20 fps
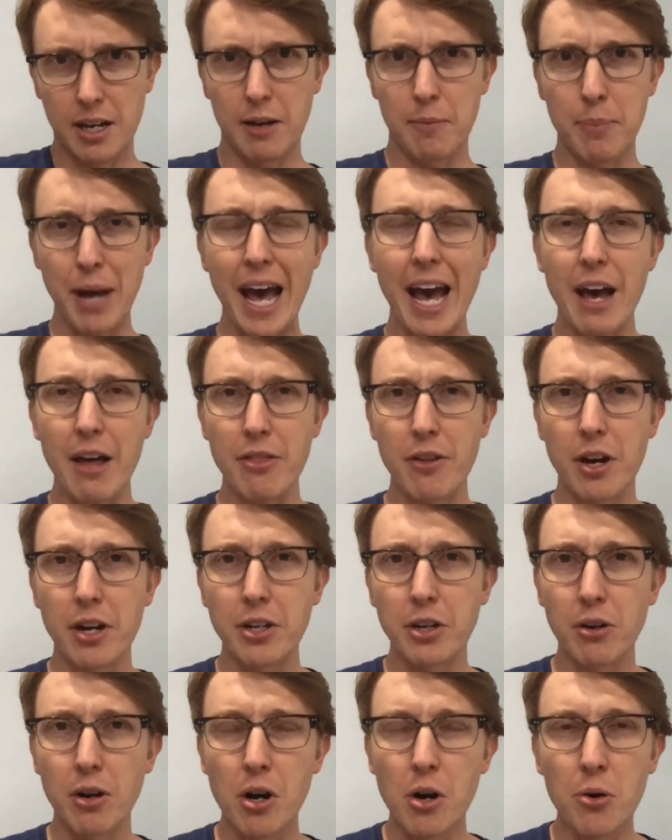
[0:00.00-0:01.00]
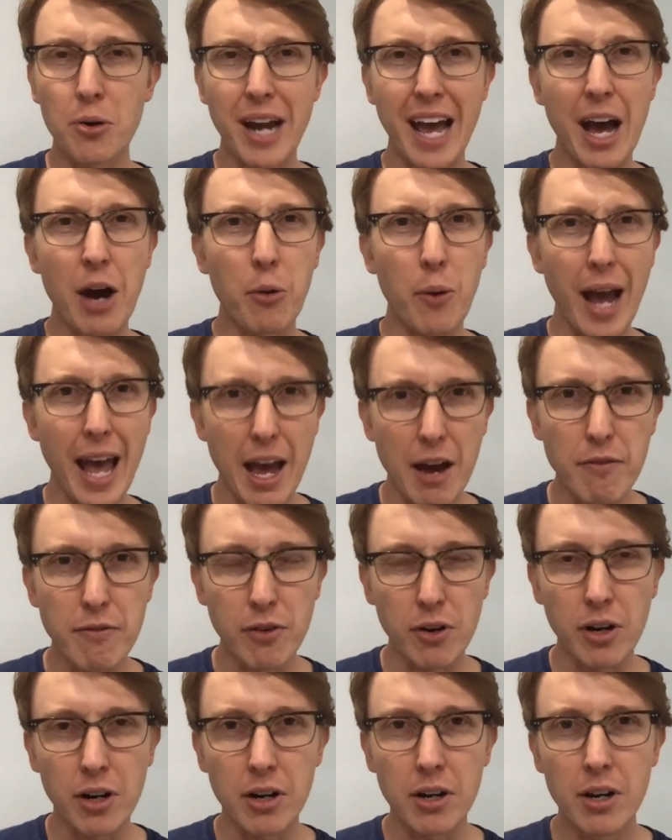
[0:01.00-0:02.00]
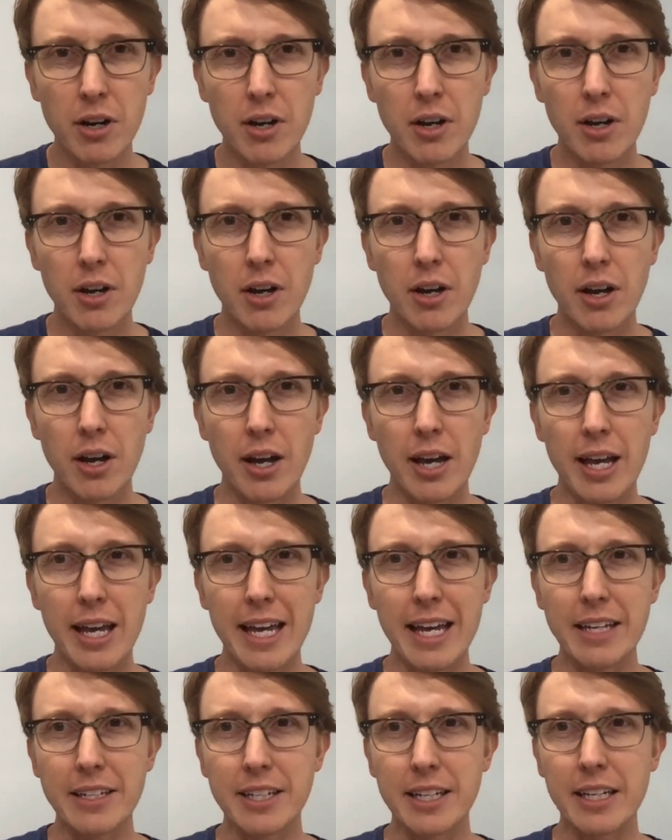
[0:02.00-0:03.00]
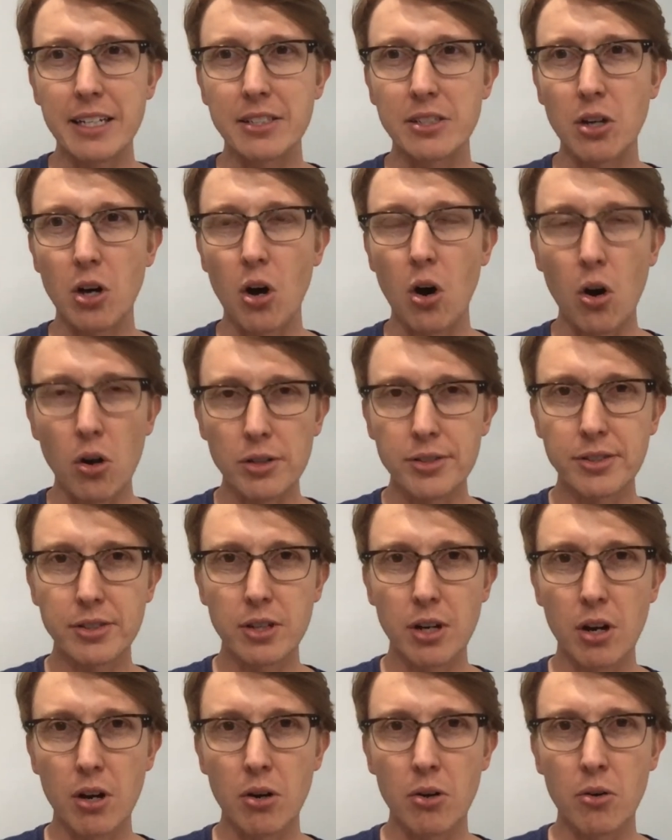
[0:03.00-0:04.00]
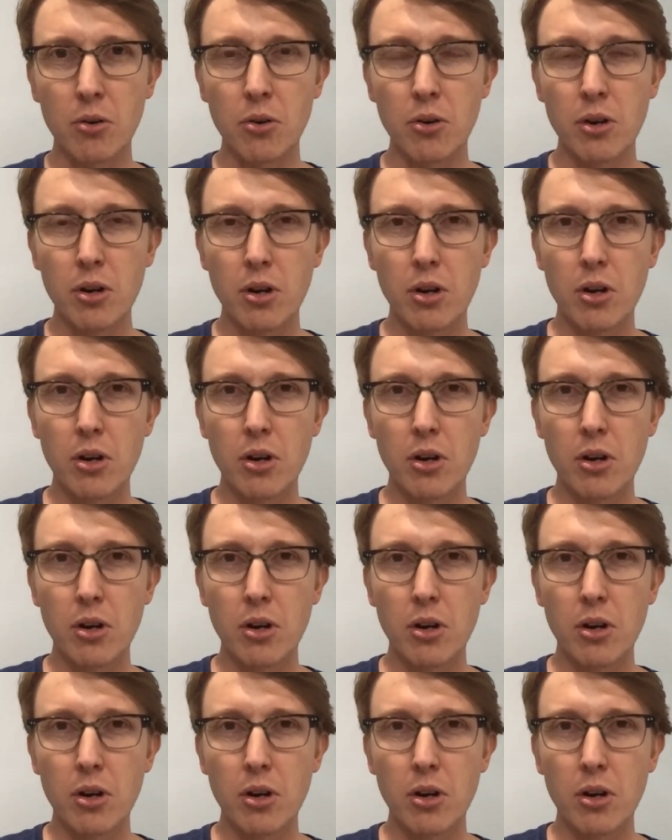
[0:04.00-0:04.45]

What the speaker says: path on your own. However, it is also